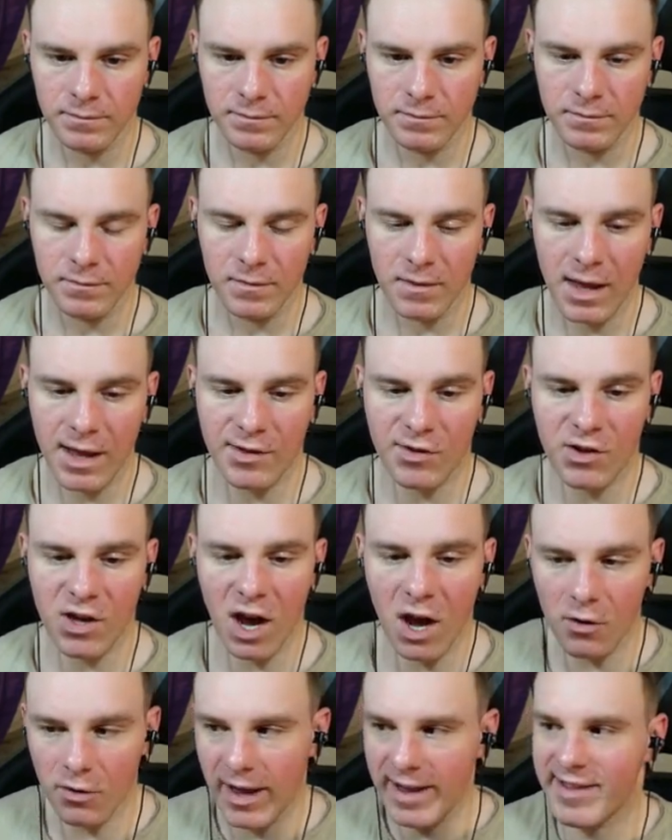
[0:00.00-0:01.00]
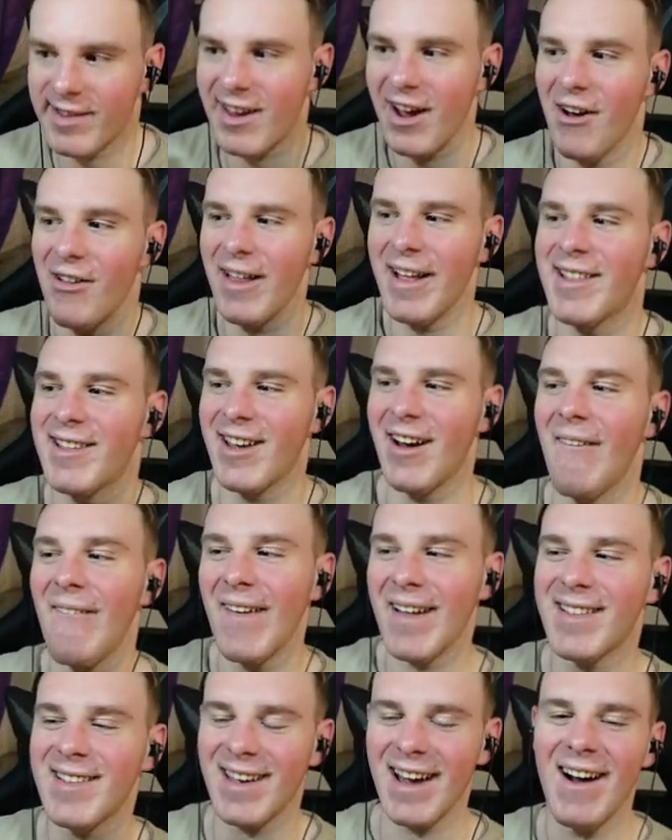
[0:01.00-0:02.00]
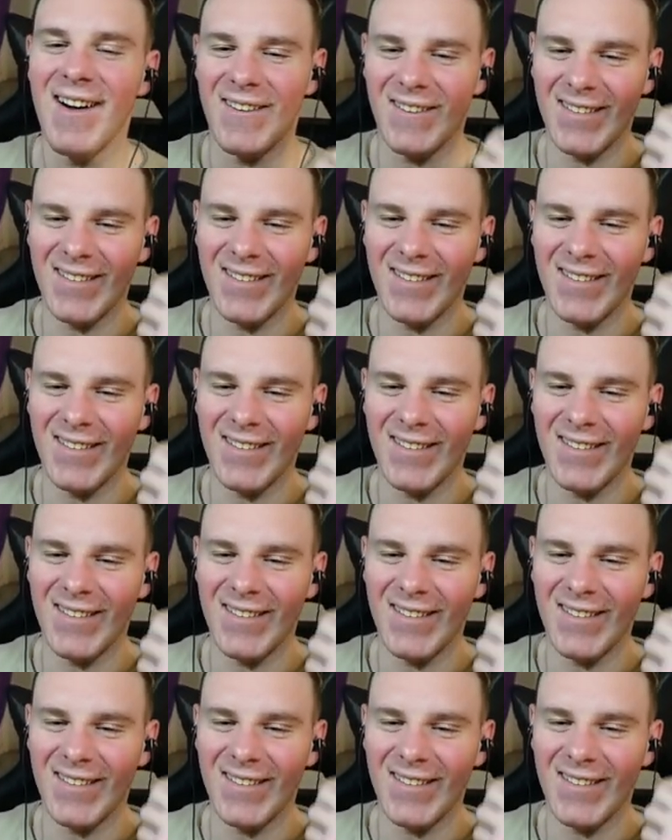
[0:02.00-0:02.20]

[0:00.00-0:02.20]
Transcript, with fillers: Let's go, let's go, let's go, let's go!